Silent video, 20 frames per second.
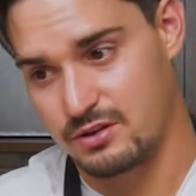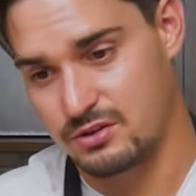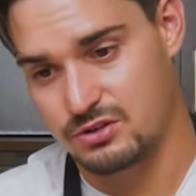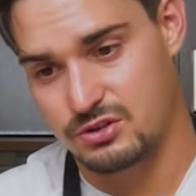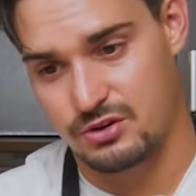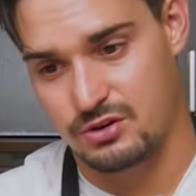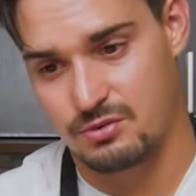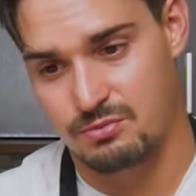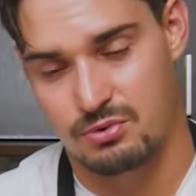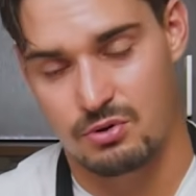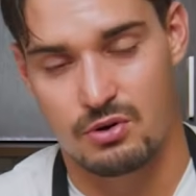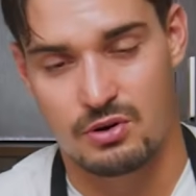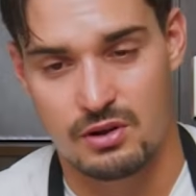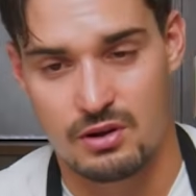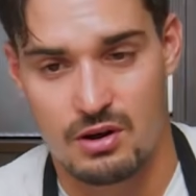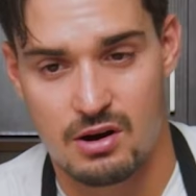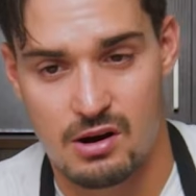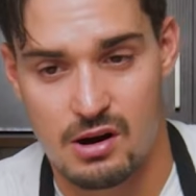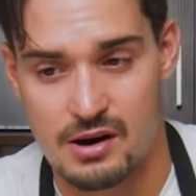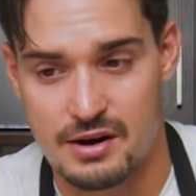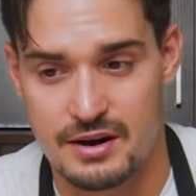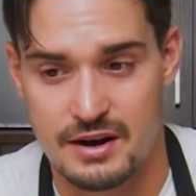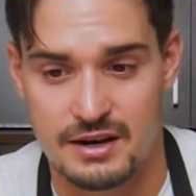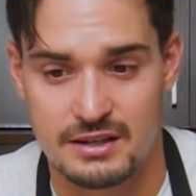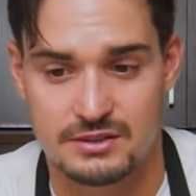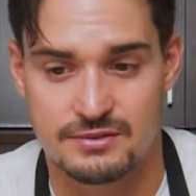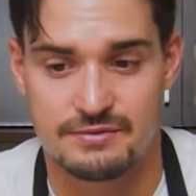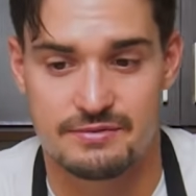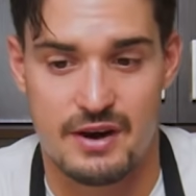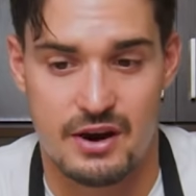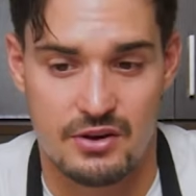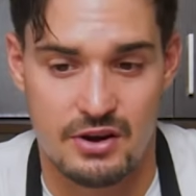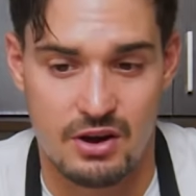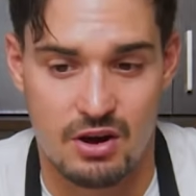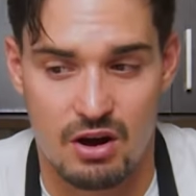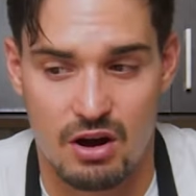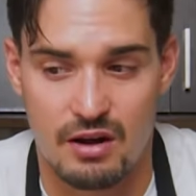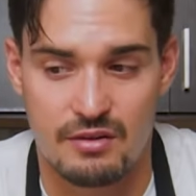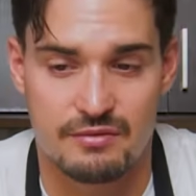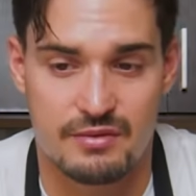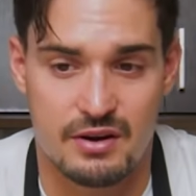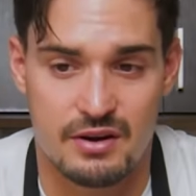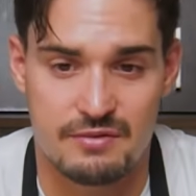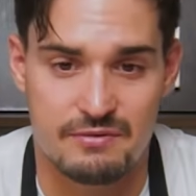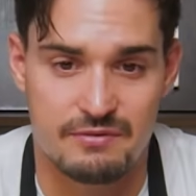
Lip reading: You turn your broiler on and it's very hot, very